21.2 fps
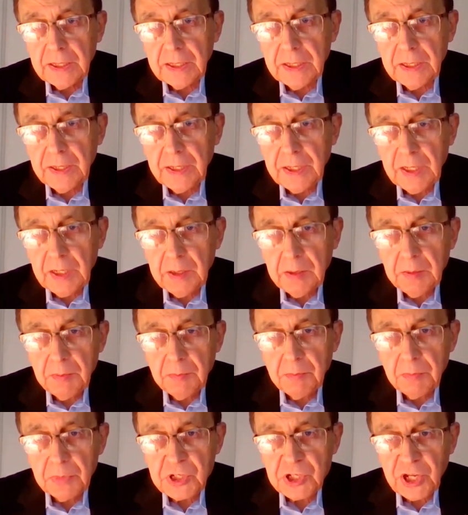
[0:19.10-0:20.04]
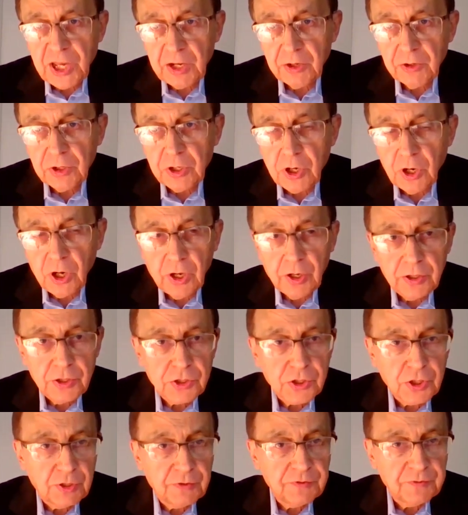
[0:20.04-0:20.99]
in the Scheller
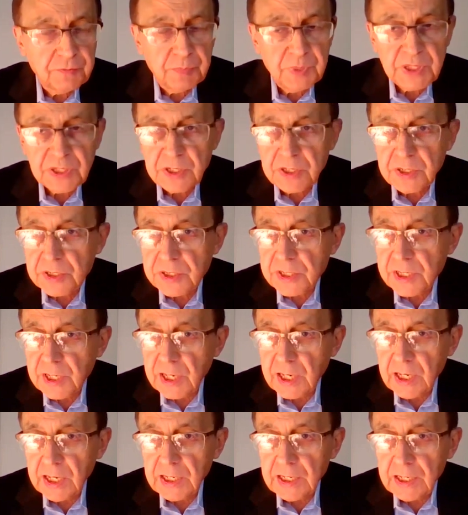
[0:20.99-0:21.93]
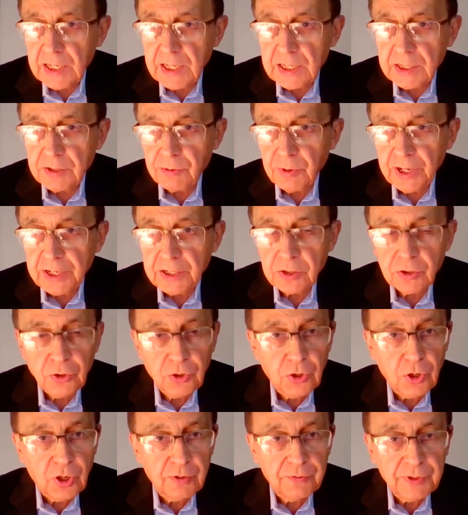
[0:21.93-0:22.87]
College of Business and a
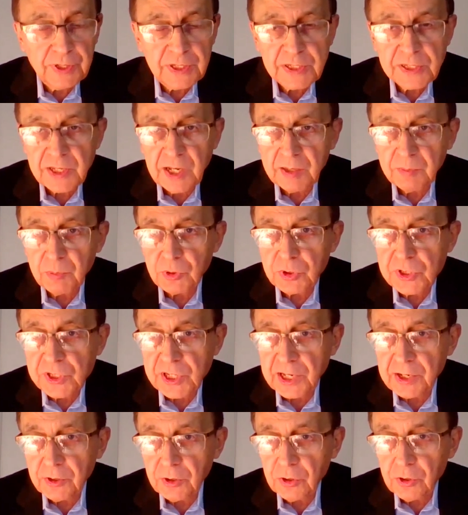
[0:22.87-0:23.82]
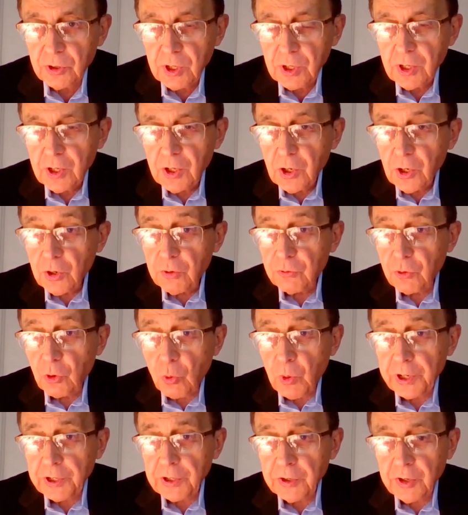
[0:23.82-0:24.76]
director of a cyber center
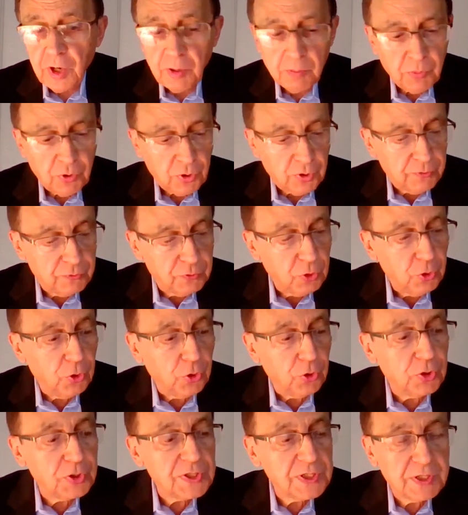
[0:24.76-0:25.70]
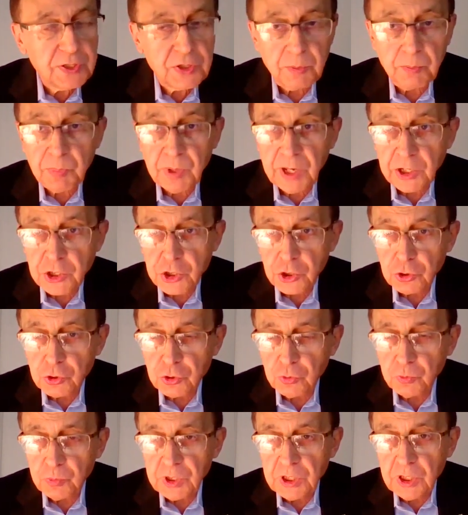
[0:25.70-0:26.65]
for quite a number of years. It's a
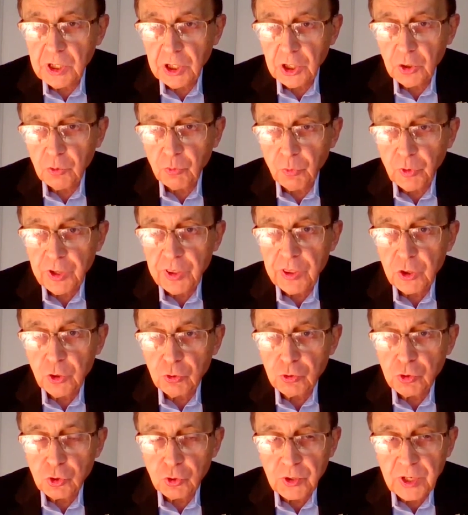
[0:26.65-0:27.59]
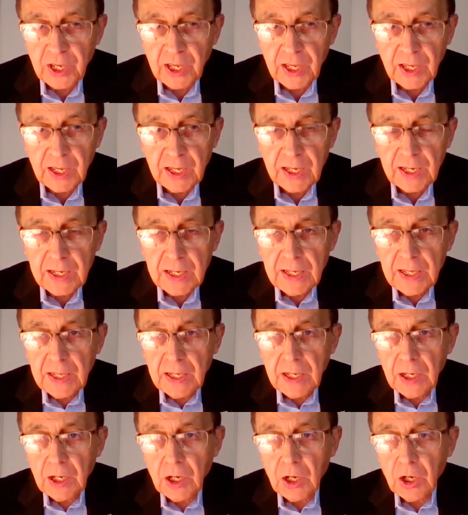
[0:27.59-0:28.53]
pleasure to be here with you today
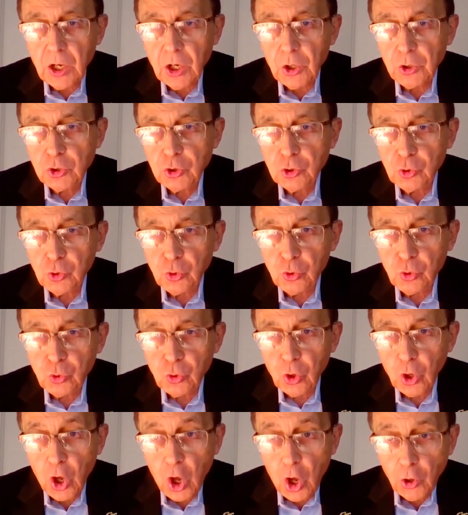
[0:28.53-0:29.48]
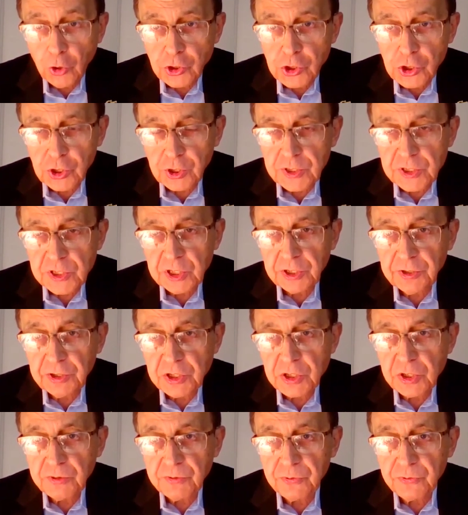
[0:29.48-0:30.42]
to launch a
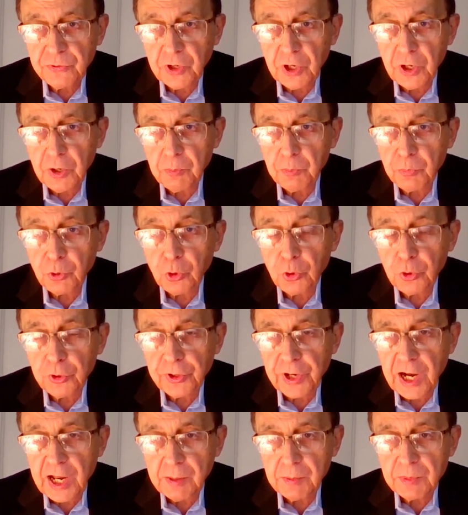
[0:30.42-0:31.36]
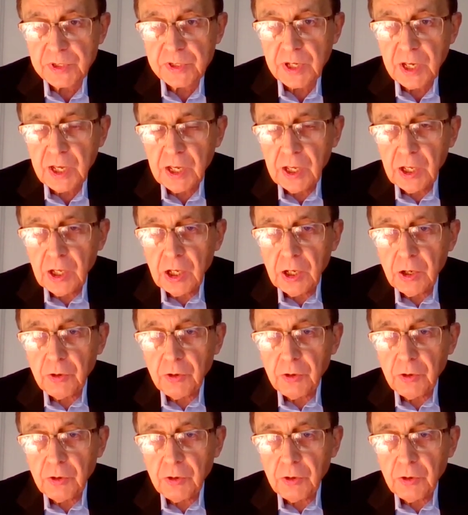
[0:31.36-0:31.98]
series of programs